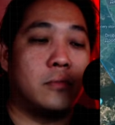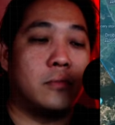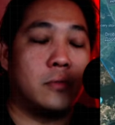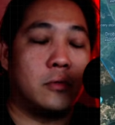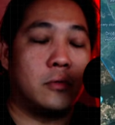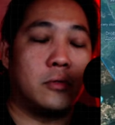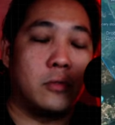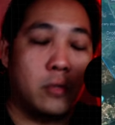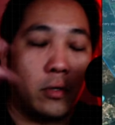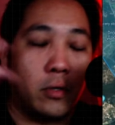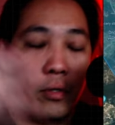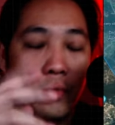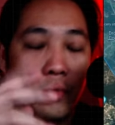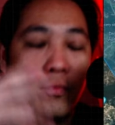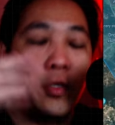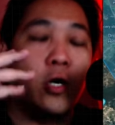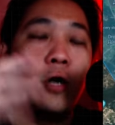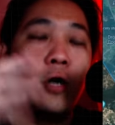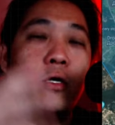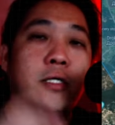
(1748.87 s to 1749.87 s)

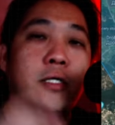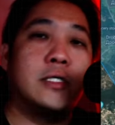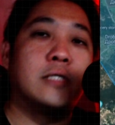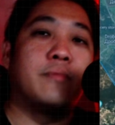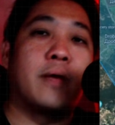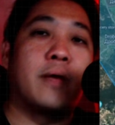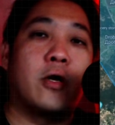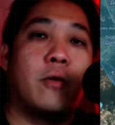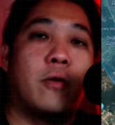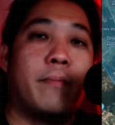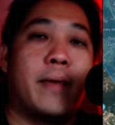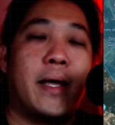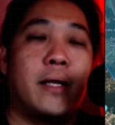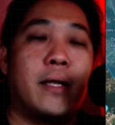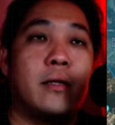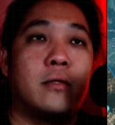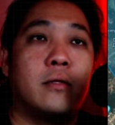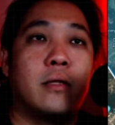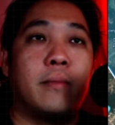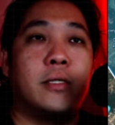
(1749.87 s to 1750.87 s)
reconnaissance by
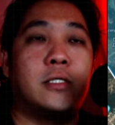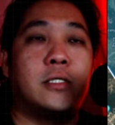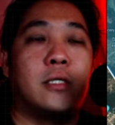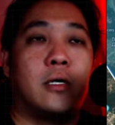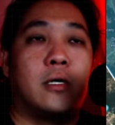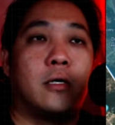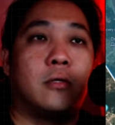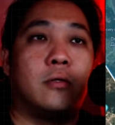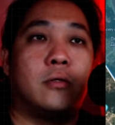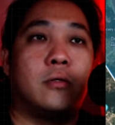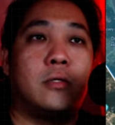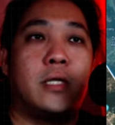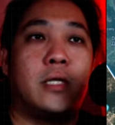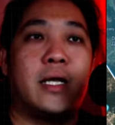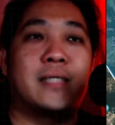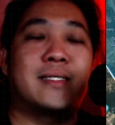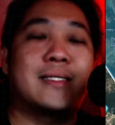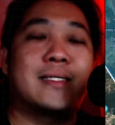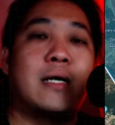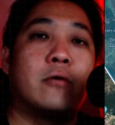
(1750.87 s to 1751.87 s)
combat. That means they
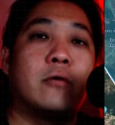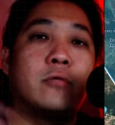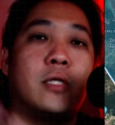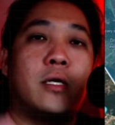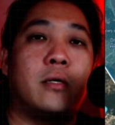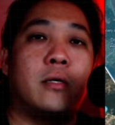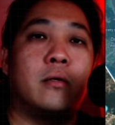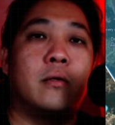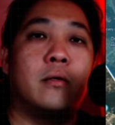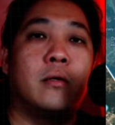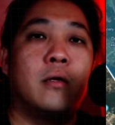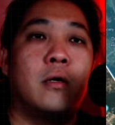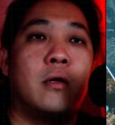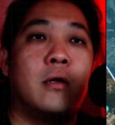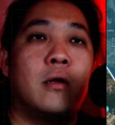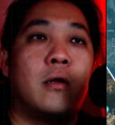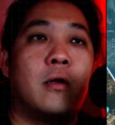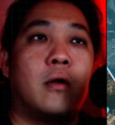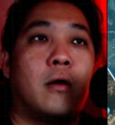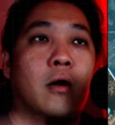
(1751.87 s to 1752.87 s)
are scouting
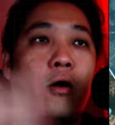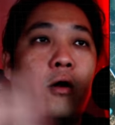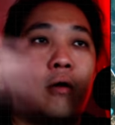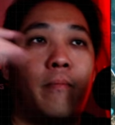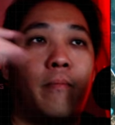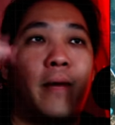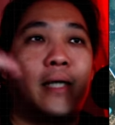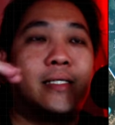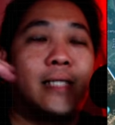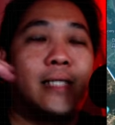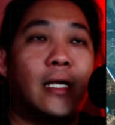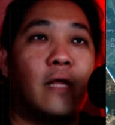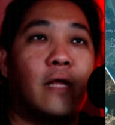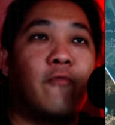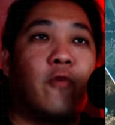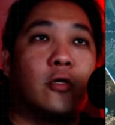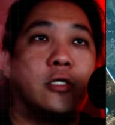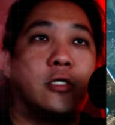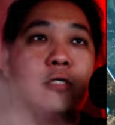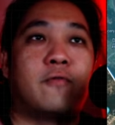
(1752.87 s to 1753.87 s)
by sending
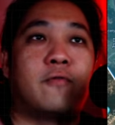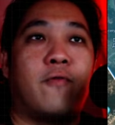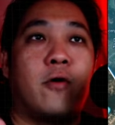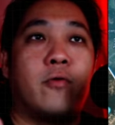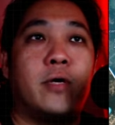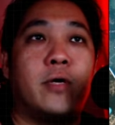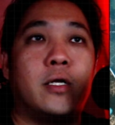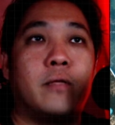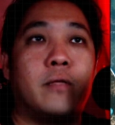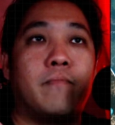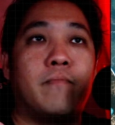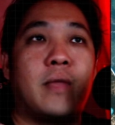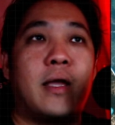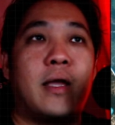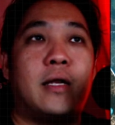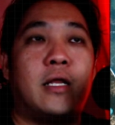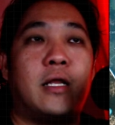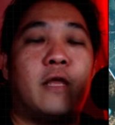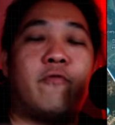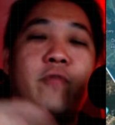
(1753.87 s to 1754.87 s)
forces forward,
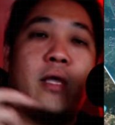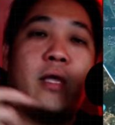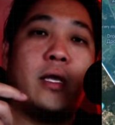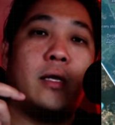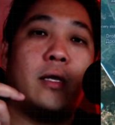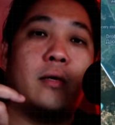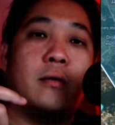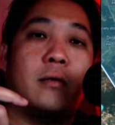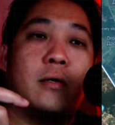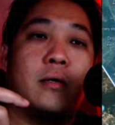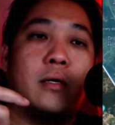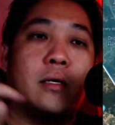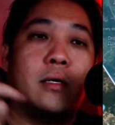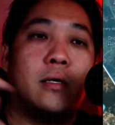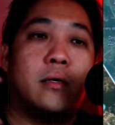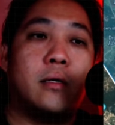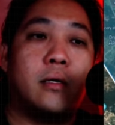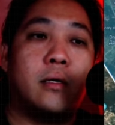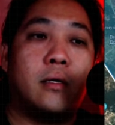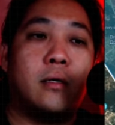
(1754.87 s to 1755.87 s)
and if they
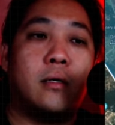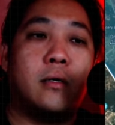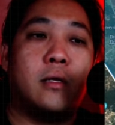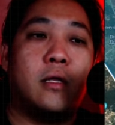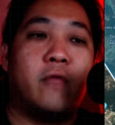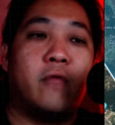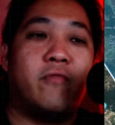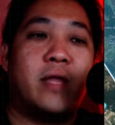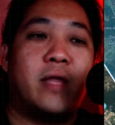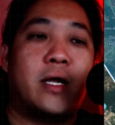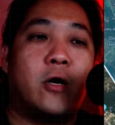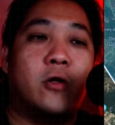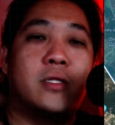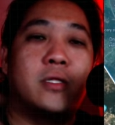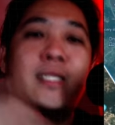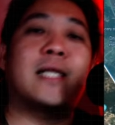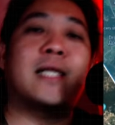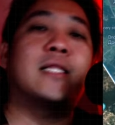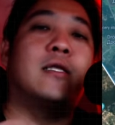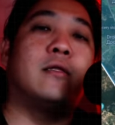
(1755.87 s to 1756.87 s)

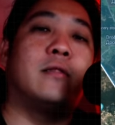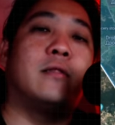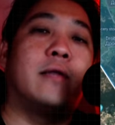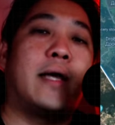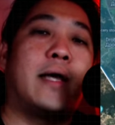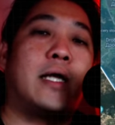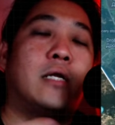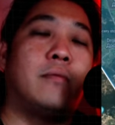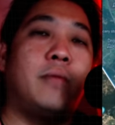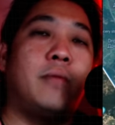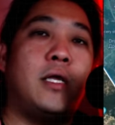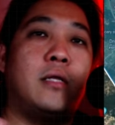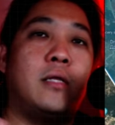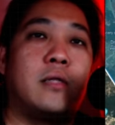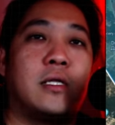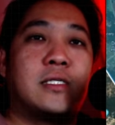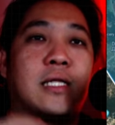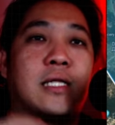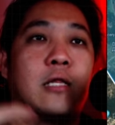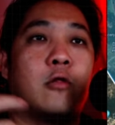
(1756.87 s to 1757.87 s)
contacted the enemy,
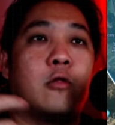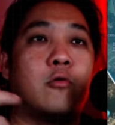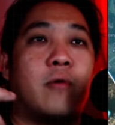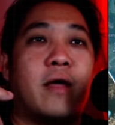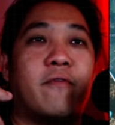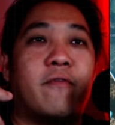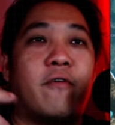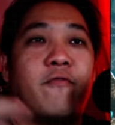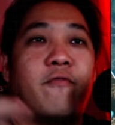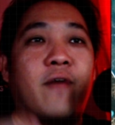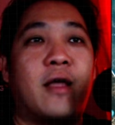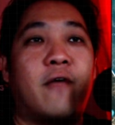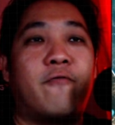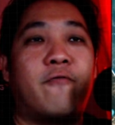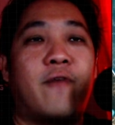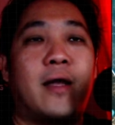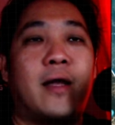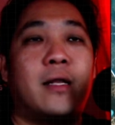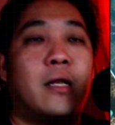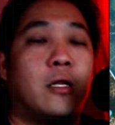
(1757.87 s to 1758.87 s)
they started to have a
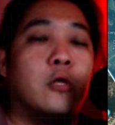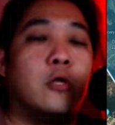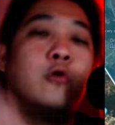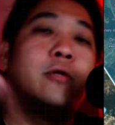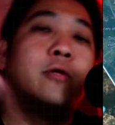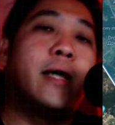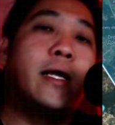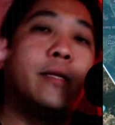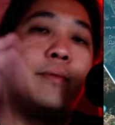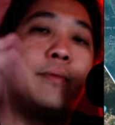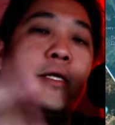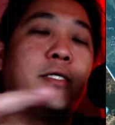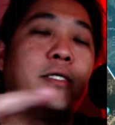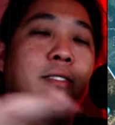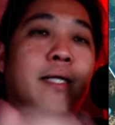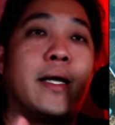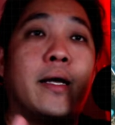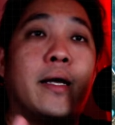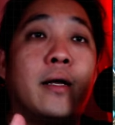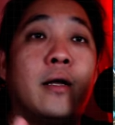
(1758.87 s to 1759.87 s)
firefight, they know the enemy is
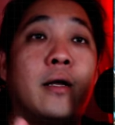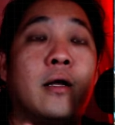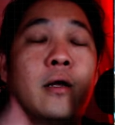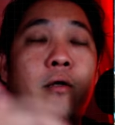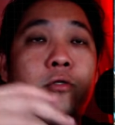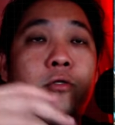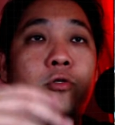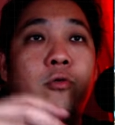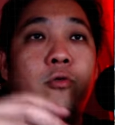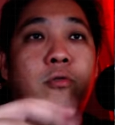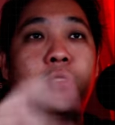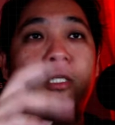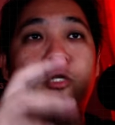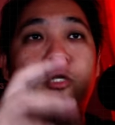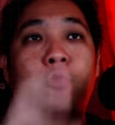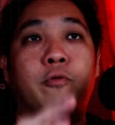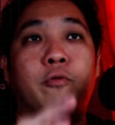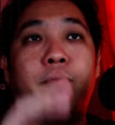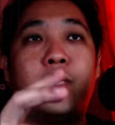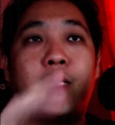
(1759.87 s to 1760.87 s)
there. So this
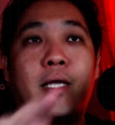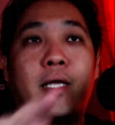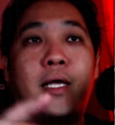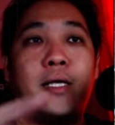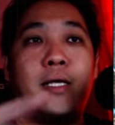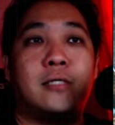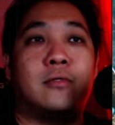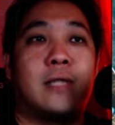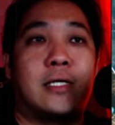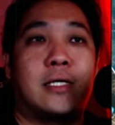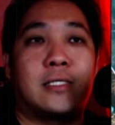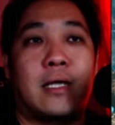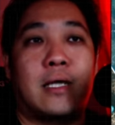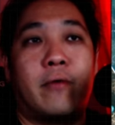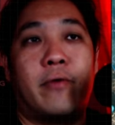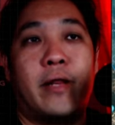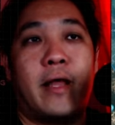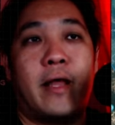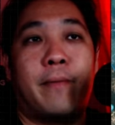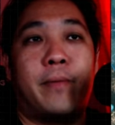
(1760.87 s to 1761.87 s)
could be the case that is
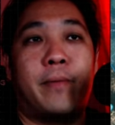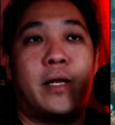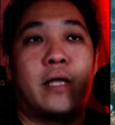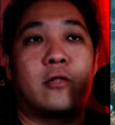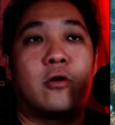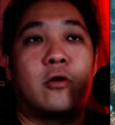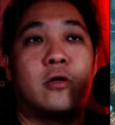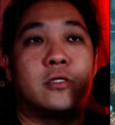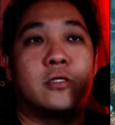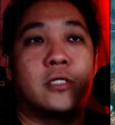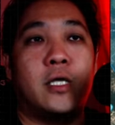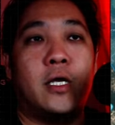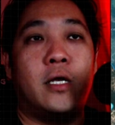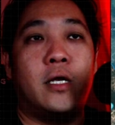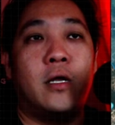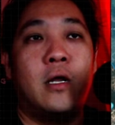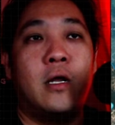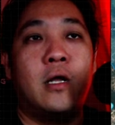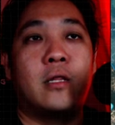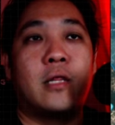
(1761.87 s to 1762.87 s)
currently happening at
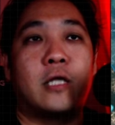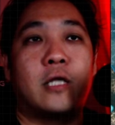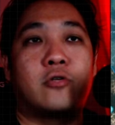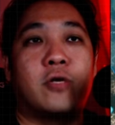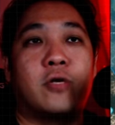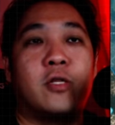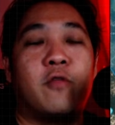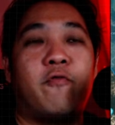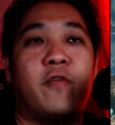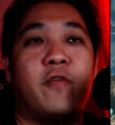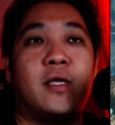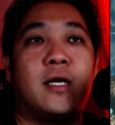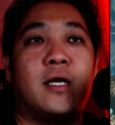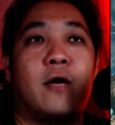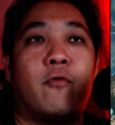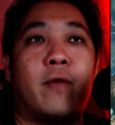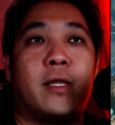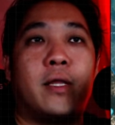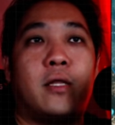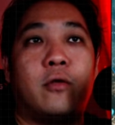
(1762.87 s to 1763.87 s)
Toske. They're trying to figure
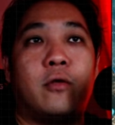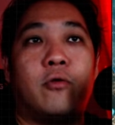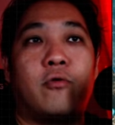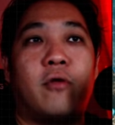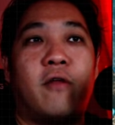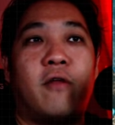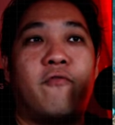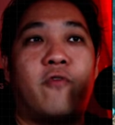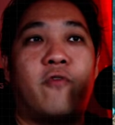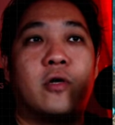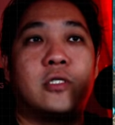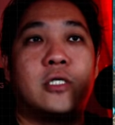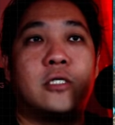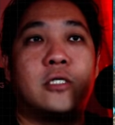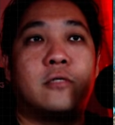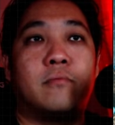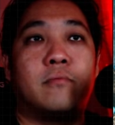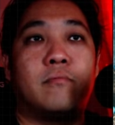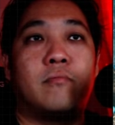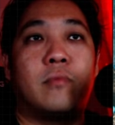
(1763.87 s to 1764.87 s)
out where the Ukrainian
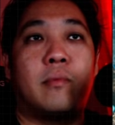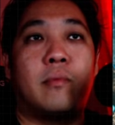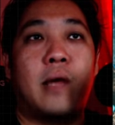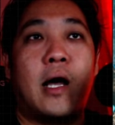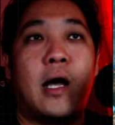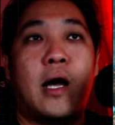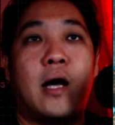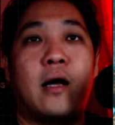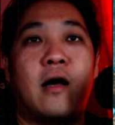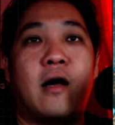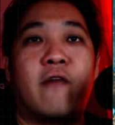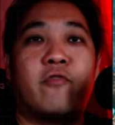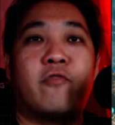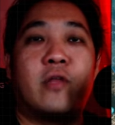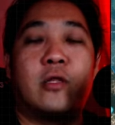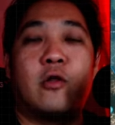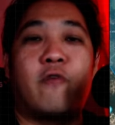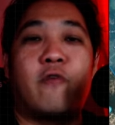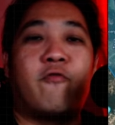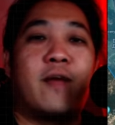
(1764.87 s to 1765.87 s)
forces are
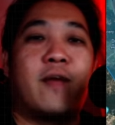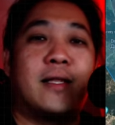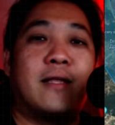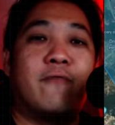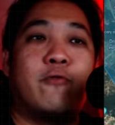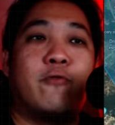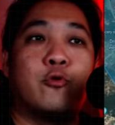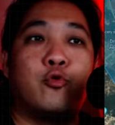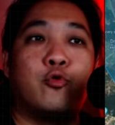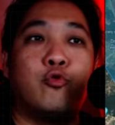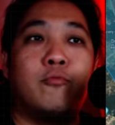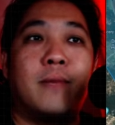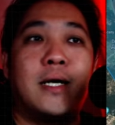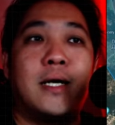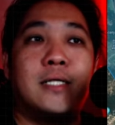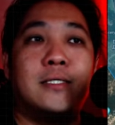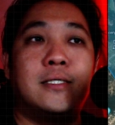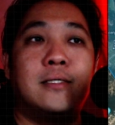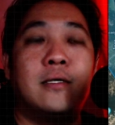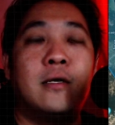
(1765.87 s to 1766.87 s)
after not fighting for 2
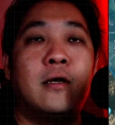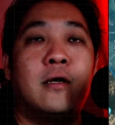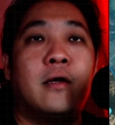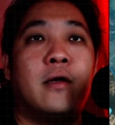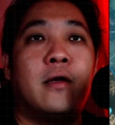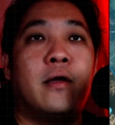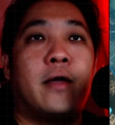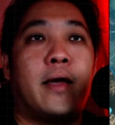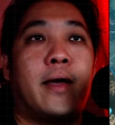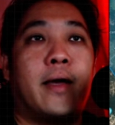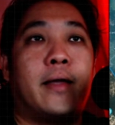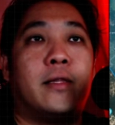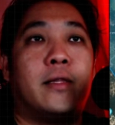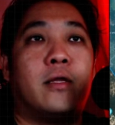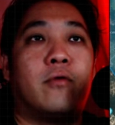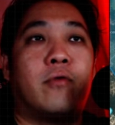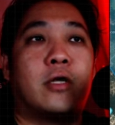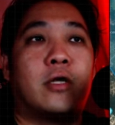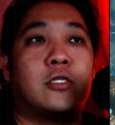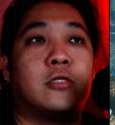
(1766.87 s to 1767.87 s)
months, and
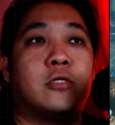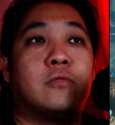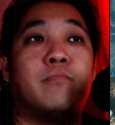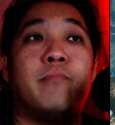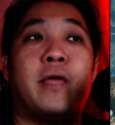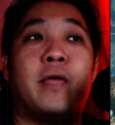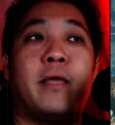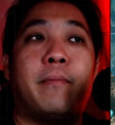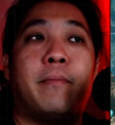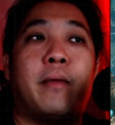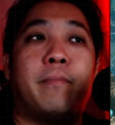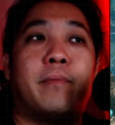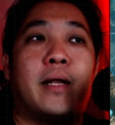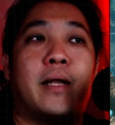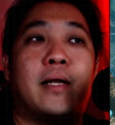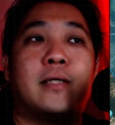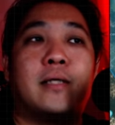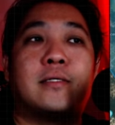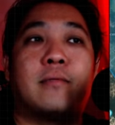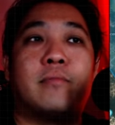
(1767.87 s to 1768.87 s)
the Russians may be
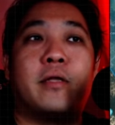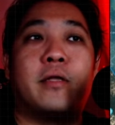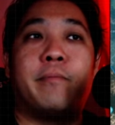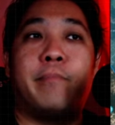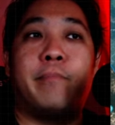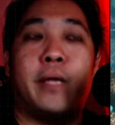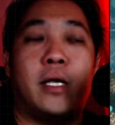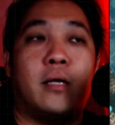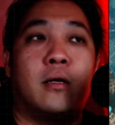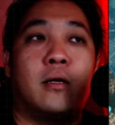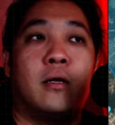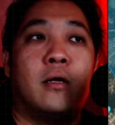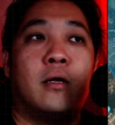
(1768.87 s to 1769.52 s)
planning something big.